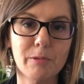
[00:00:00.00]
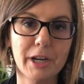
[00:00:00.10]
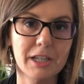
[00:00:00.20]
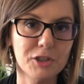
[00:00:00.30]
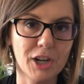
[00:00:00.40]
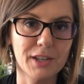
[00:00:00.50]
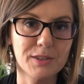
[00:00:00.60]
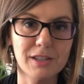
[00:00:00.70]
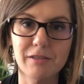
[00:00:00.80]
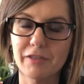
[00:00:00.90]

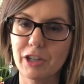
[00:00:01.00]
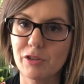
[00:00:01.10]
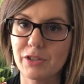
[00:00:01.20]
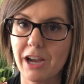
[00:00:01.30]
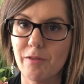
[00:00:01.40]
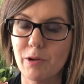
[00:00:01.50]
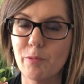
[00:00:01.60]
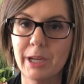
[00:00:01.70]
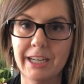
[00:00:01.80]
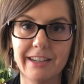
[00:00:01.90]
readjusts and figures out what
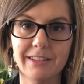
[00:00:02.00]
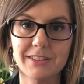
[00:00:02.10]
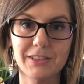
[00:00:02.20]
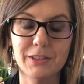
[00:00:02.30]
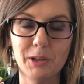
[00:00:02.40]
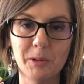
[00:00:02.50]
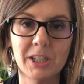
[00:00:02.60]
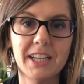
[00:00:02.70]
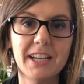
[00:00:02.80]
we need it to do.